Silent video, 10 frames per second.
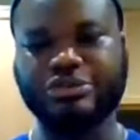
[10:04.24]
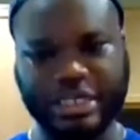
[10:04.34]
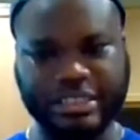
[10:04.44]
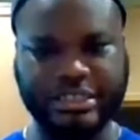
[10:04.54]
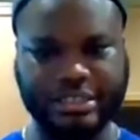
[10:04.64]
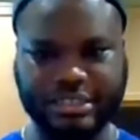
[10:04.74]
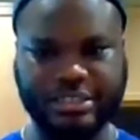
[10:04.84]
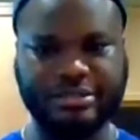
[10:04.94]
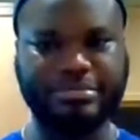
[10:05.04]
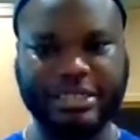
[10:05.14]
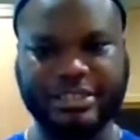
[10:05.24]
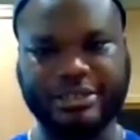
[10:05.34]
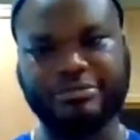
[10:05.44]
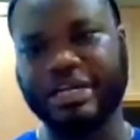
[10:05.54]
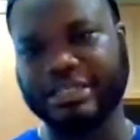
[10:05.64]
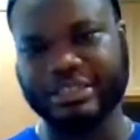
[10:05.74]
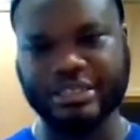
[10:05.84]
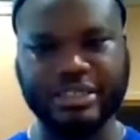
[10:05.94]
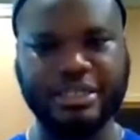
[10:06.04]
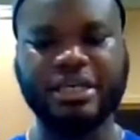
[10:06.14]
can see the batter
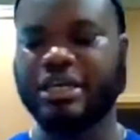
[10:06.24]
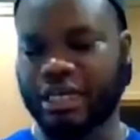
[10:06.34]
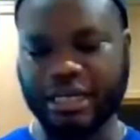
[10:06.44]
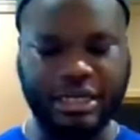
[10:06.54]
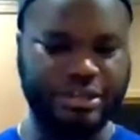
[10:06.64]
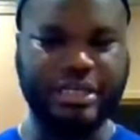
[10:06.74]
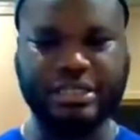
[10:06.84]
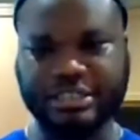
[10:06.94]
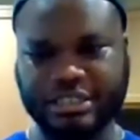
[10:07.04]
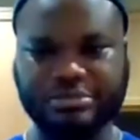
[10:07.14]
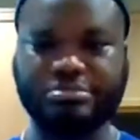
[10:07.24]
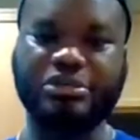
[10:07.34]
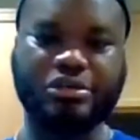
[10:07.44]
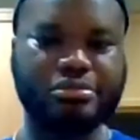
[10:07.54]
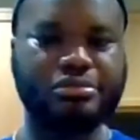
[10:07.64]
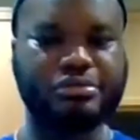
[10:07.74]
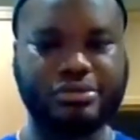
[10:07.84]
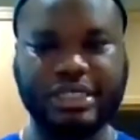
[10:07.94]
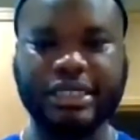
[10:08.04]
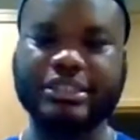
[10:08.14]
rising, and then you can see the
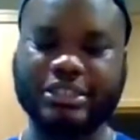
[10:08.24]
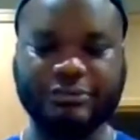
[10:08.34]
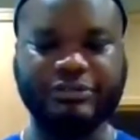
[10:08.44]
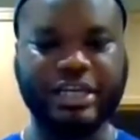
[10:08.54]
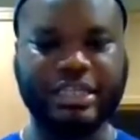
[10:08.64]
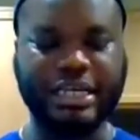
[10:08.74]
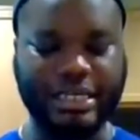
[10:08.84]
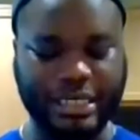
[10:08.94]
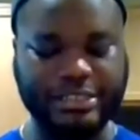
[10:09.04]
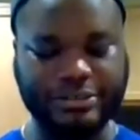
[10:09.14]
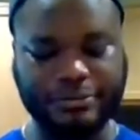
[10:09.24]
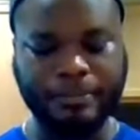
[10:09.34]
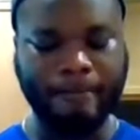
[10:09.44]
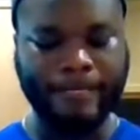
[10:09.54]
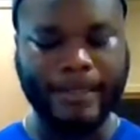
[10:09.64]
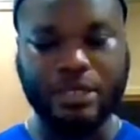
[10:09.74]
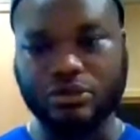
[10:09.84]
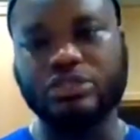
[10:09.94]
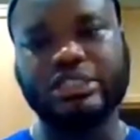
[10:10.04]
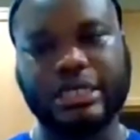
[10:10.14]
bubbles and stuff like that. Yeah. So
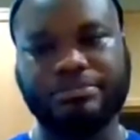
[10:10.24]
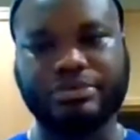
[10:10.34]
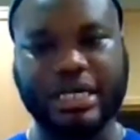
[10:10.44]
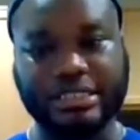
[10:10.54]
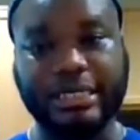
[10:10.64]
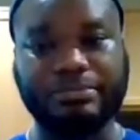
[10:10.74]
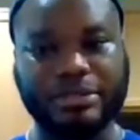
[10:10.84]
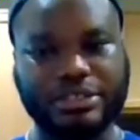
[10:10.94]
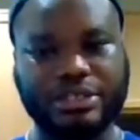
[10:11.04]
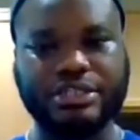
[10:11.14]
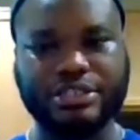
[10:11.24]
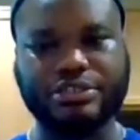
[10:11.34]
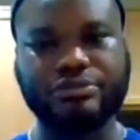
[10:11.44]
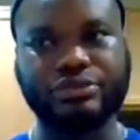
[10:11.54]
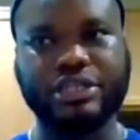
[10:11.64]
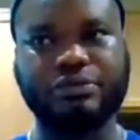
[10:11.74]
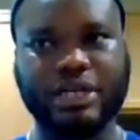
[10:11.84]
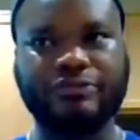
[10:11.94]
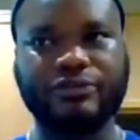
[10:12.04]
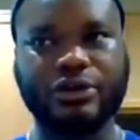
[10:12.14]
that temperature is really
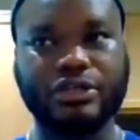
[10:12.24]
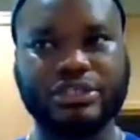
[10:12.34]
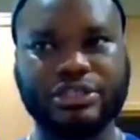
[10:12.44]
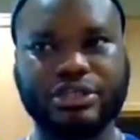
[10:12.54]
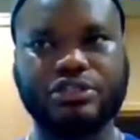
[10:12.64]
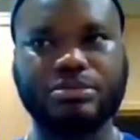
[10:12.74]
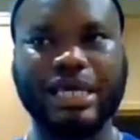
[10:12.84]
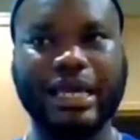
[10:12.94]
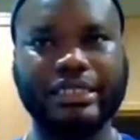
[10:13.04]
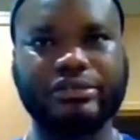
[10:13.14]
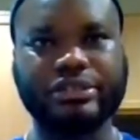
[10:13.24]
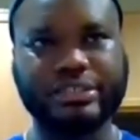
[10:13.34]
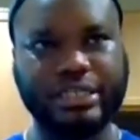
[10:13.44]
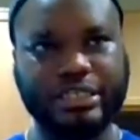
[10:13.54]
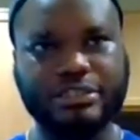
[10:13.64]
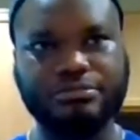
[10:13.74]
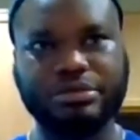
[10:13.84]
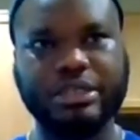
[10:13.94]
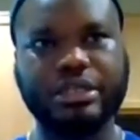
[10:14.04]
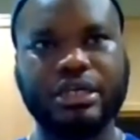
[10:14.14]
what I've considered to be ideal. It's a little
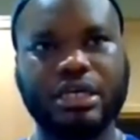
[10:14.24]
bit